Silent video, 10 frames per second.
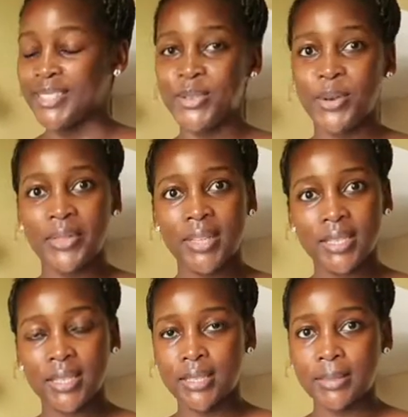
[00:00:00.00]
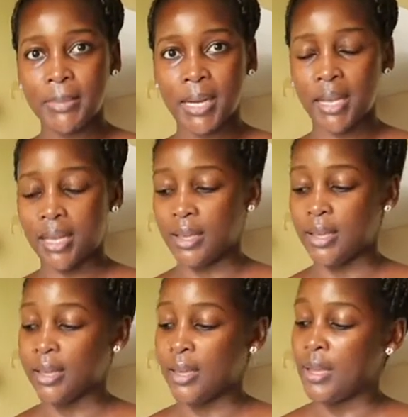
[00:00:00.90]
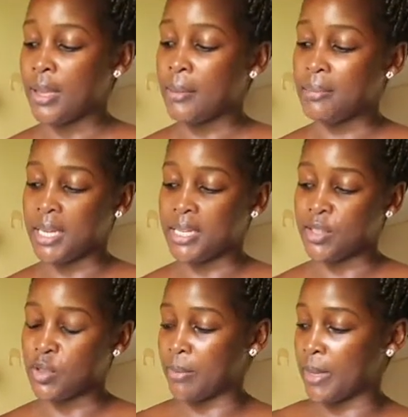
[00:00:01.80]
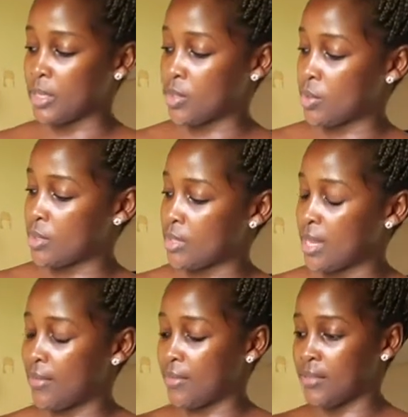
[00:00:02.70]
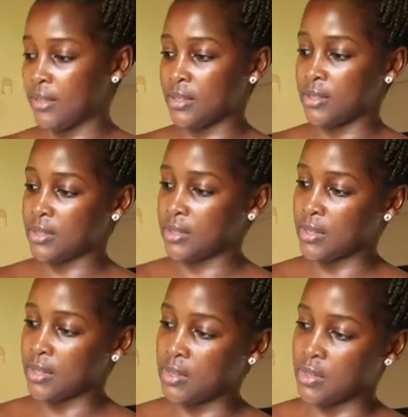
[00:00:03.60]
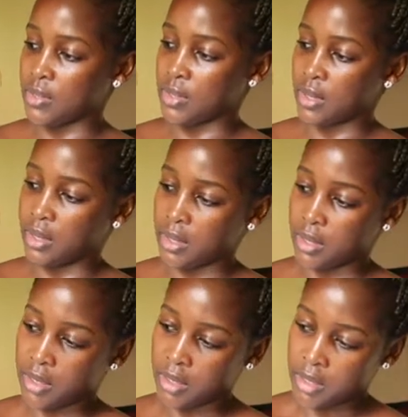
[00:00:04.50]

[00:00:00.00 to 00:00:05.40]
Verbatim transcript: so this is my blended tomatoes, and this is uh,